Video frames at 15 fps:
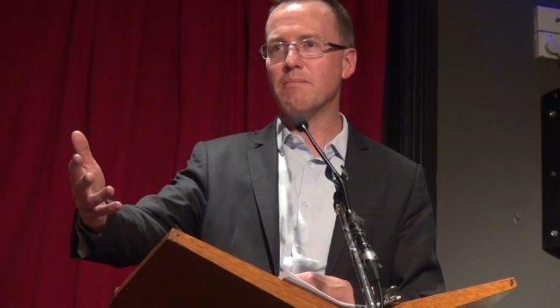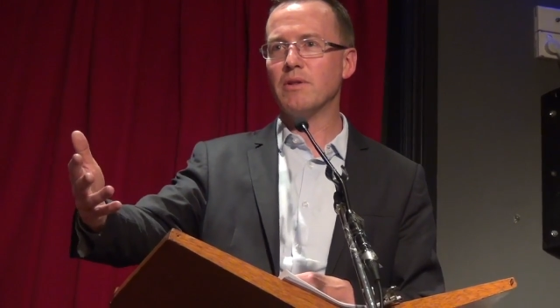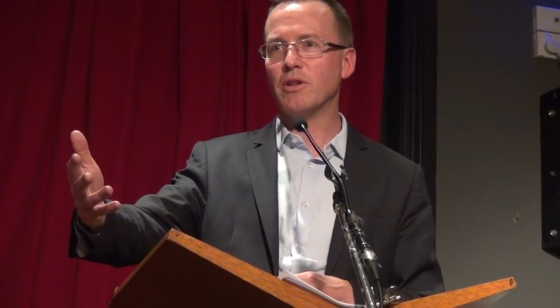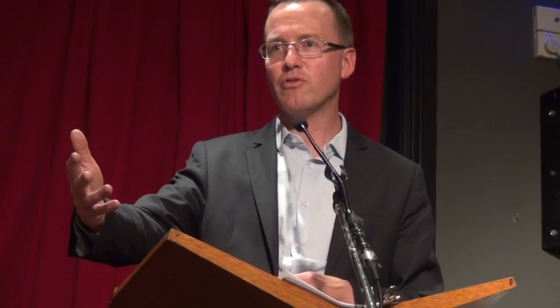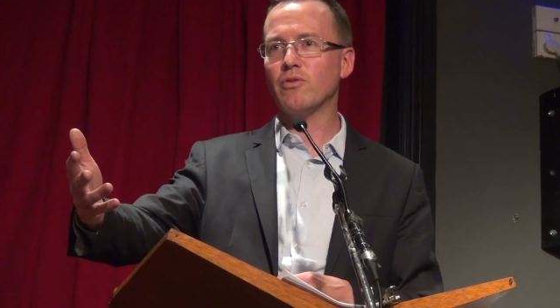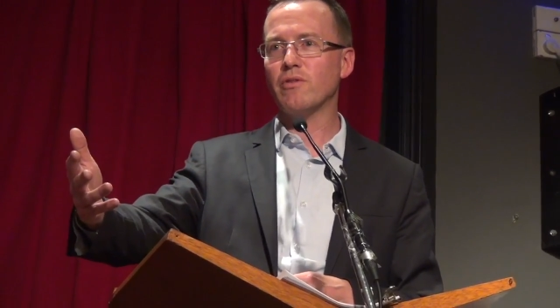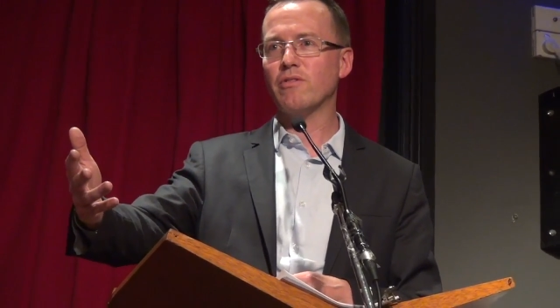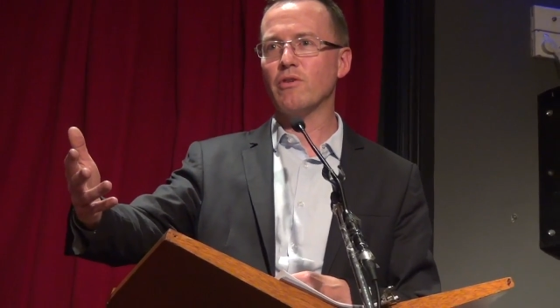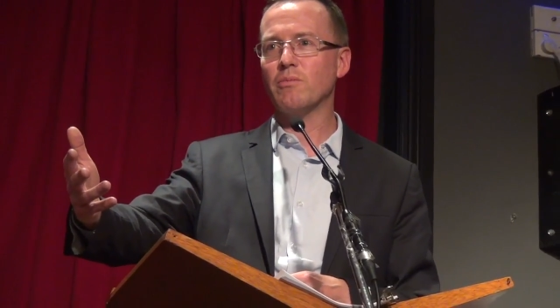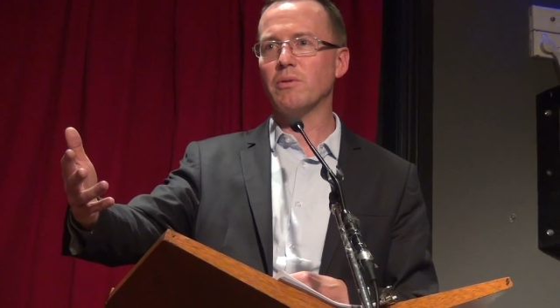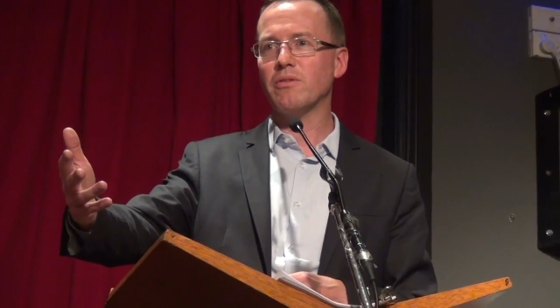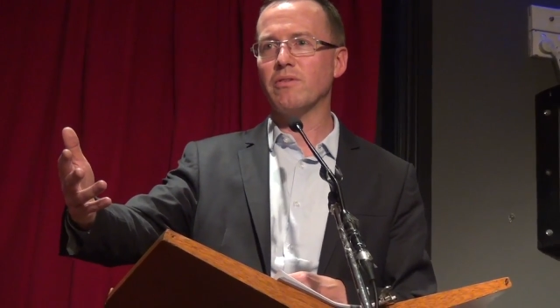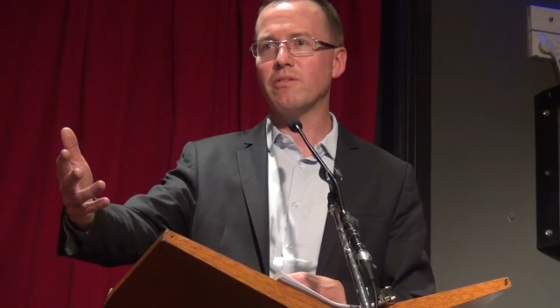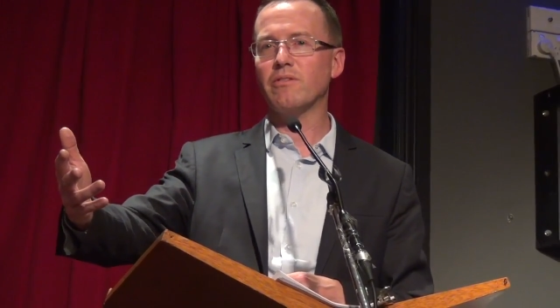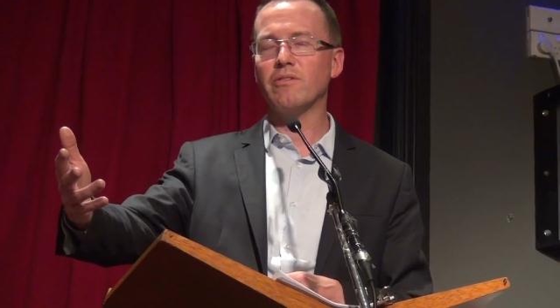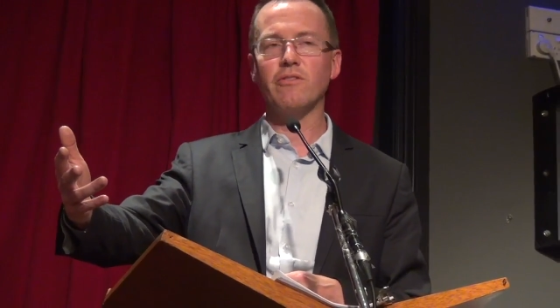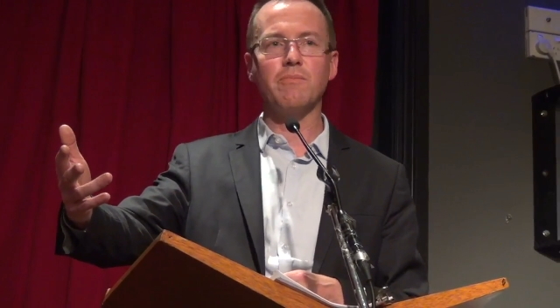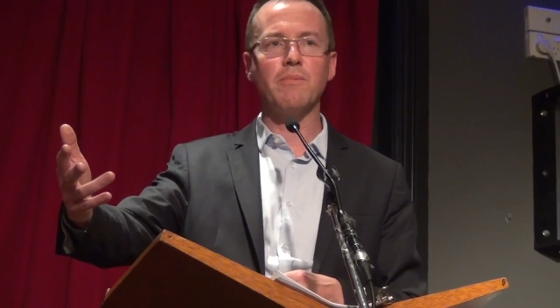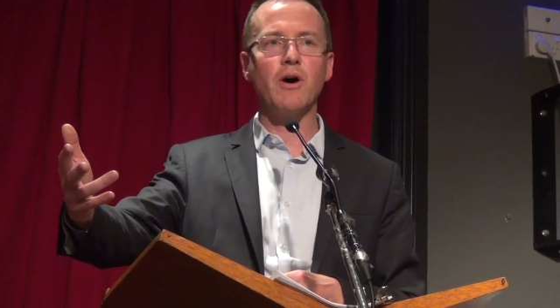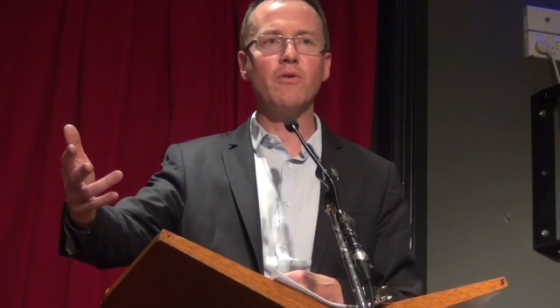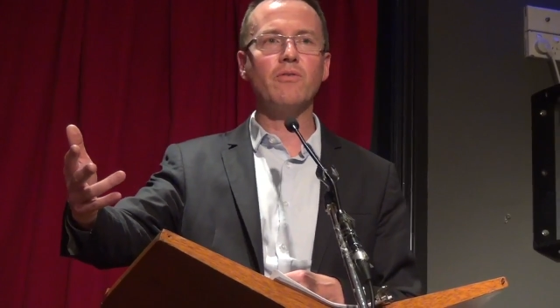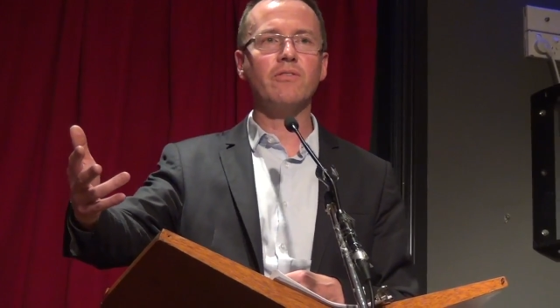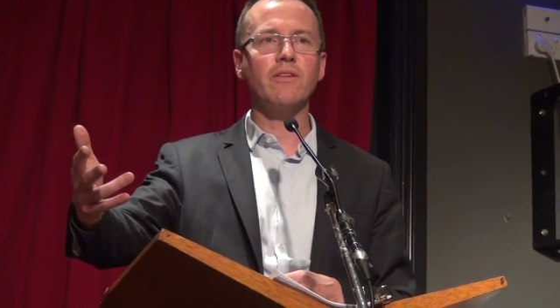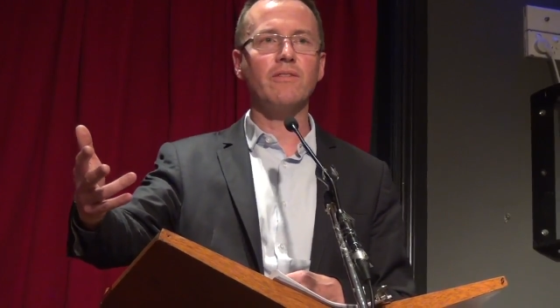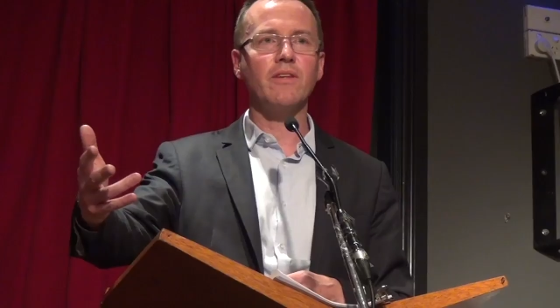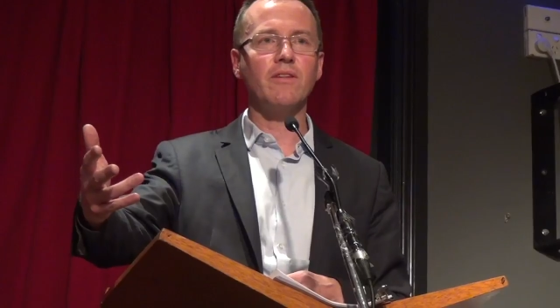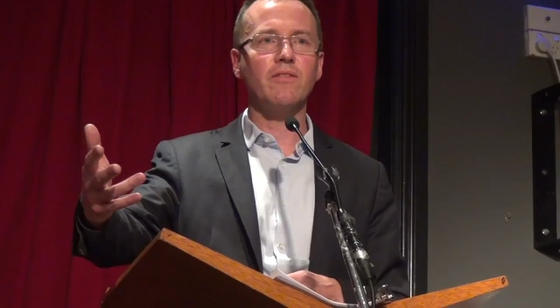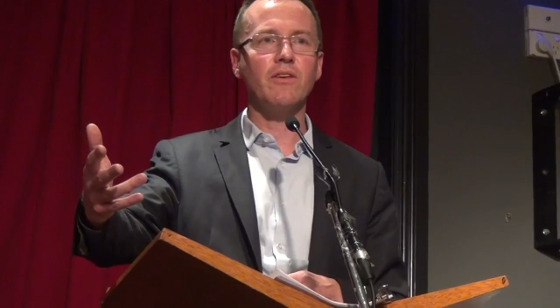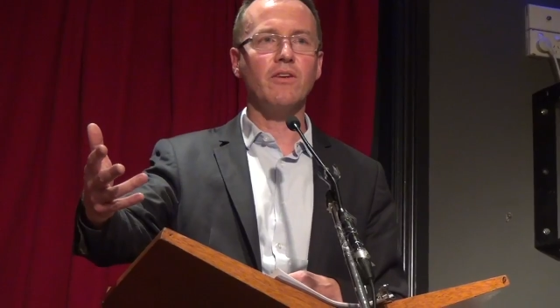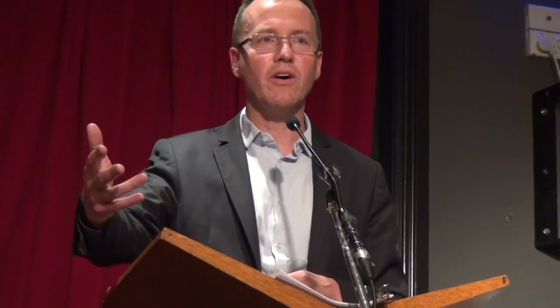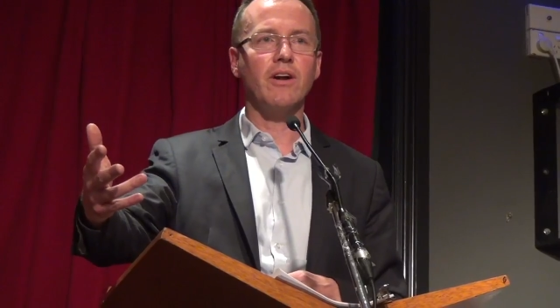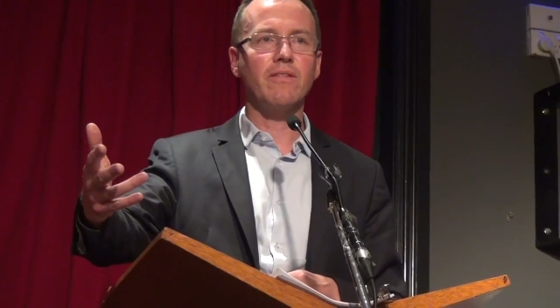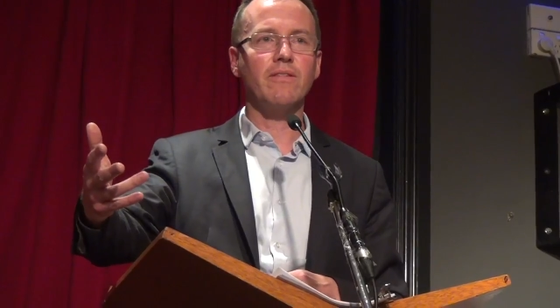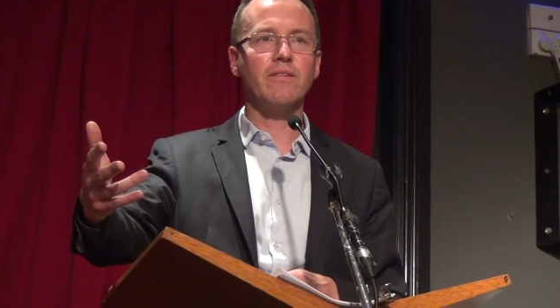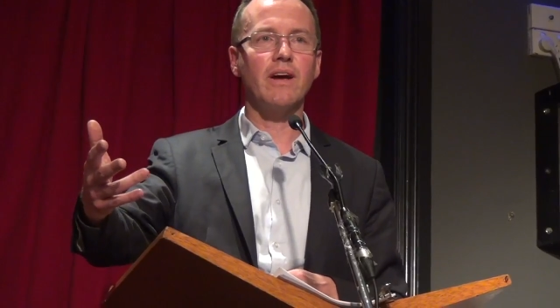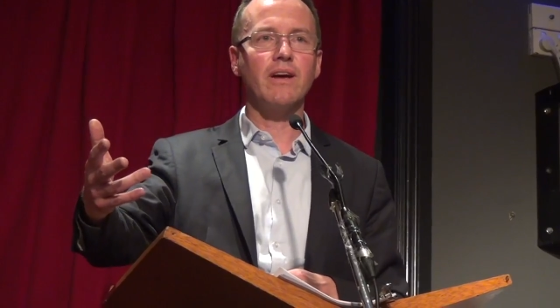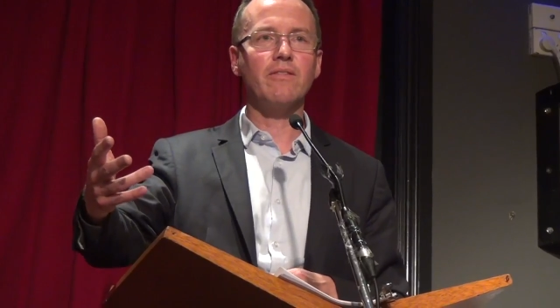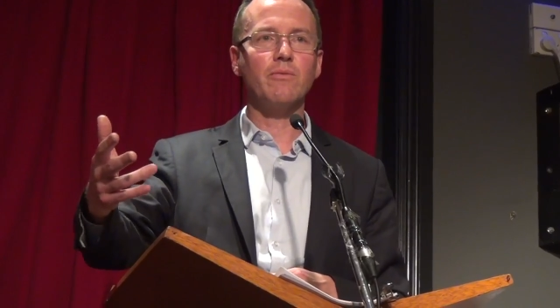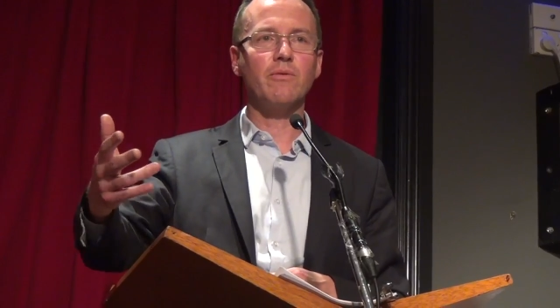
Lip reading: military surplus is disposed in the United States.